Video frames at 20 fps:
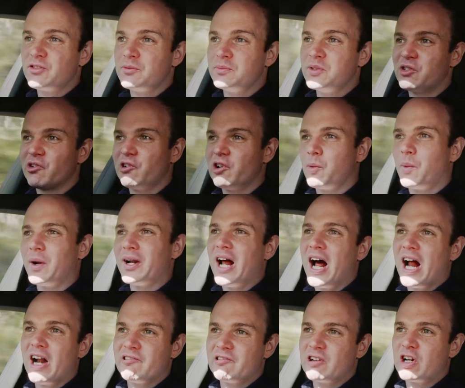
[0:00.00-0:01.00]
from 0 to
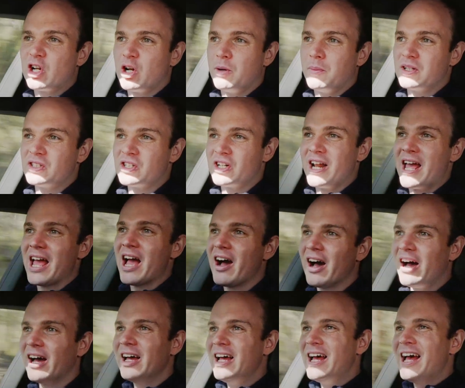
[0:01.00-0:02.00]
100 kilometers an
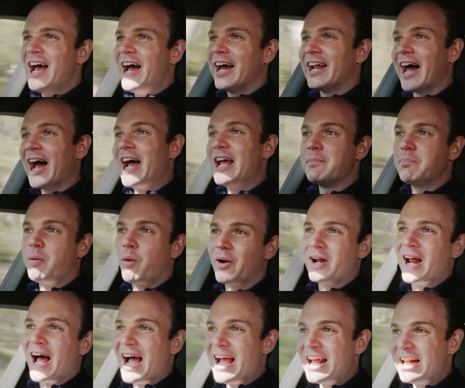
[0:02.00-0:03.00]
hour and
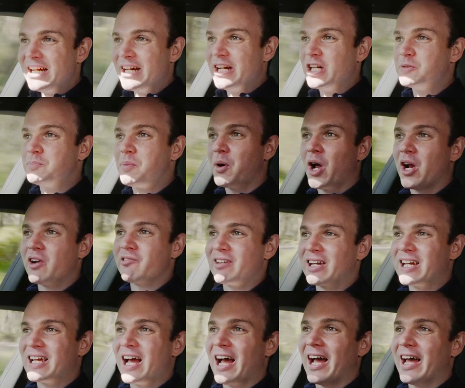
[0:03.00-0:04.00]
8.8 litres per
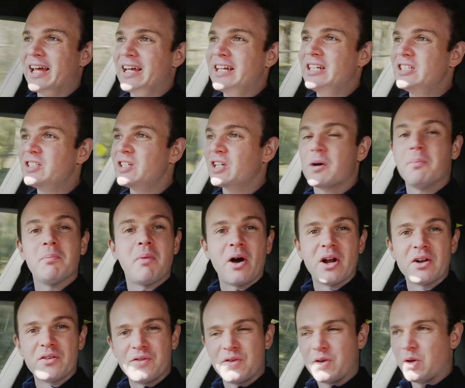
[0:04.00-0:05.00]
100 Ks
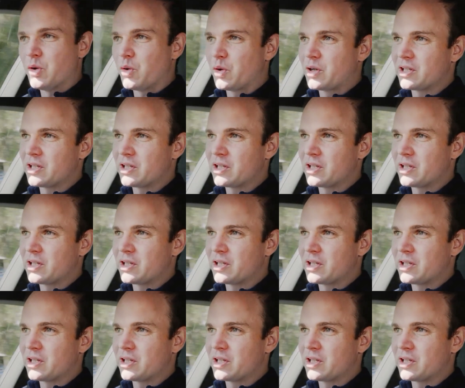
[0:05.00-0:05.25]
combined fuel